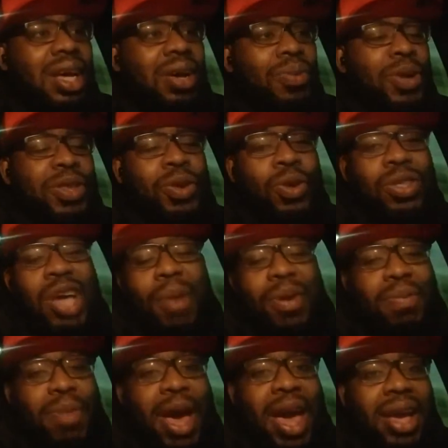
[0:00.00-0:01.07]
with who's
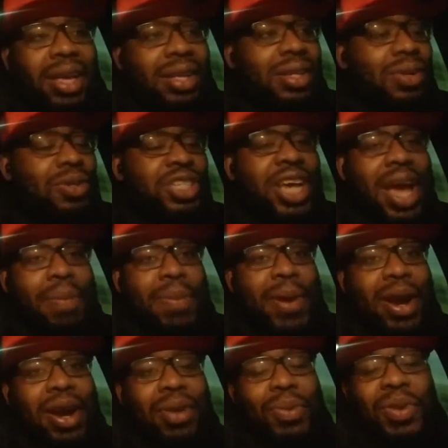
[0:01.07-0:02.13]
coming back. You know, Shaq
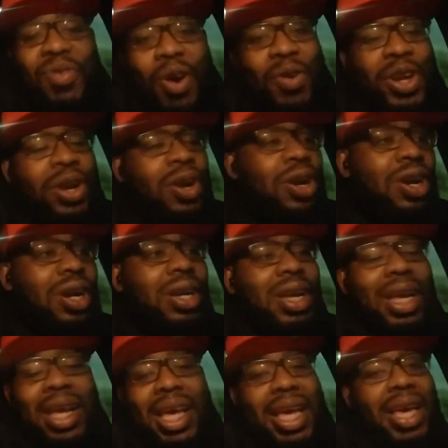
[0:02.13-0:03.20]
Barrett, we've already heard.
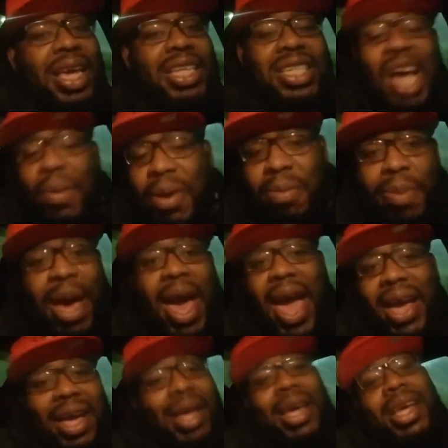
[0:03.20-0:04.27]
He's coming
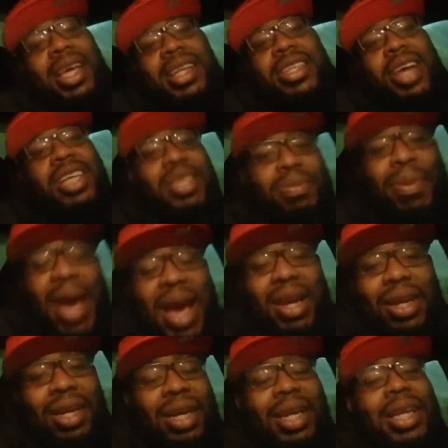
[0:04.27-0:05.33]
back. Doesn't
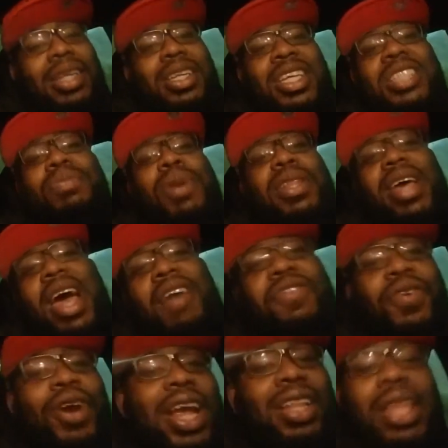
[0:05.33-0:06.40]
matter. This mother
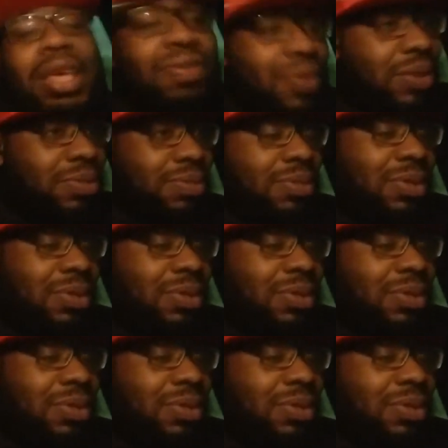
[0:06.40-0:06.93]
effer ain't leaving.